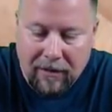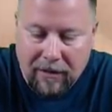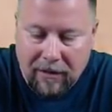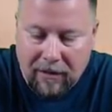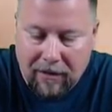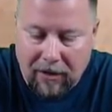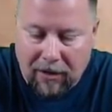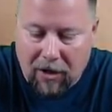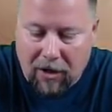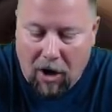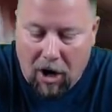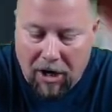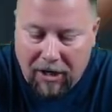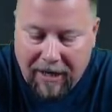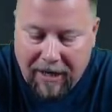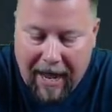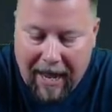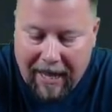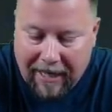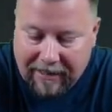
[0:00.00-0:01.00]
the card
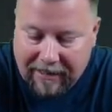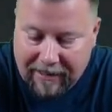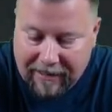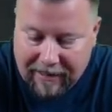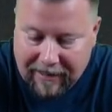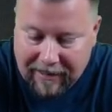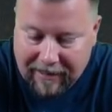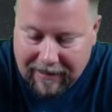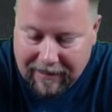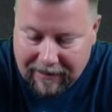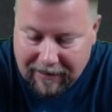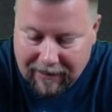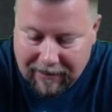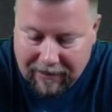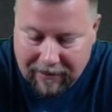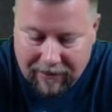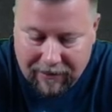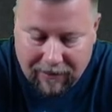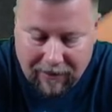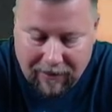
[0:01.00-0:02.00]
gods,
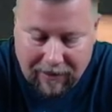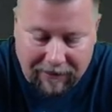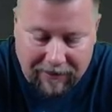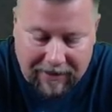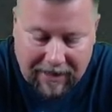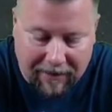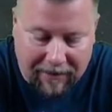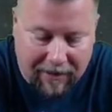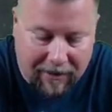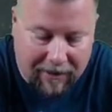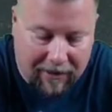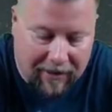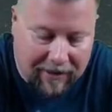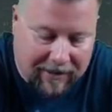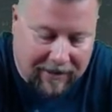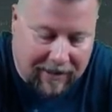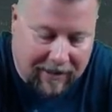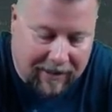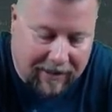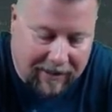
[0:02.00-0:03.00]
whoever's out there
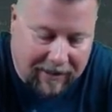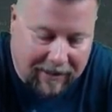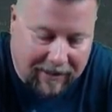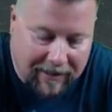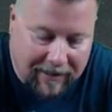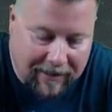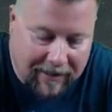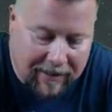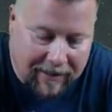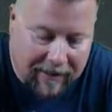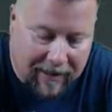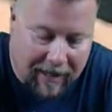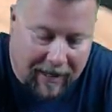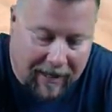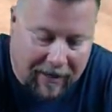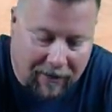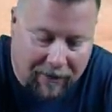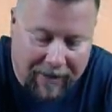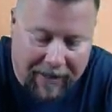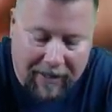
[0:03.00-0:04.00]
listening. I
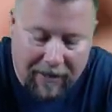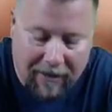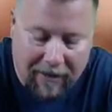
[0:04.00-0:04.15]
don't mean to